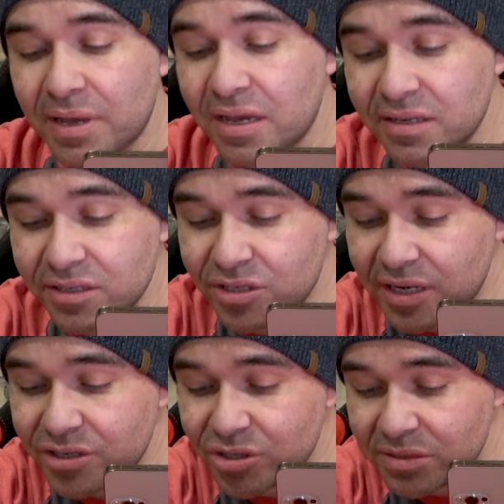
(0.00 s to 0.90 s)
How
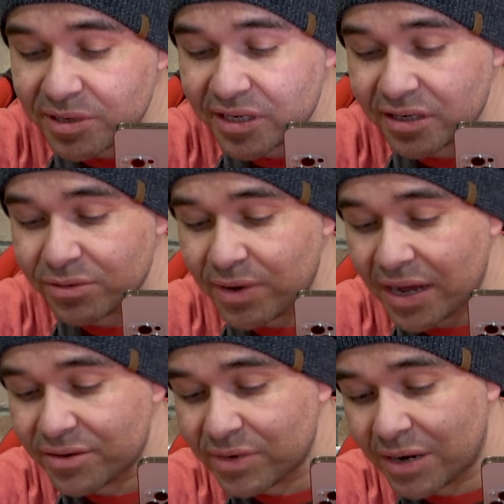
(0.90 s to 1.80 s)
did you come out of here?
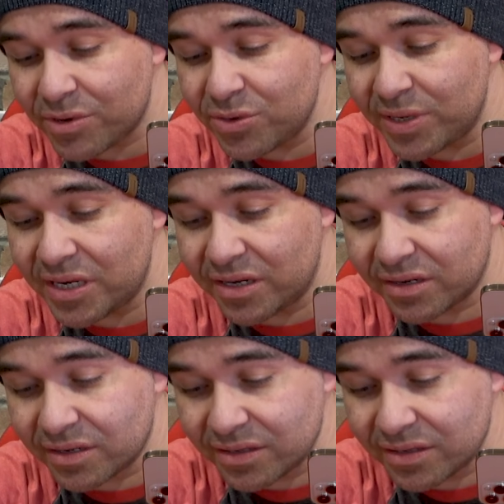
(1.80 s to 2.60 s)
How are you in here?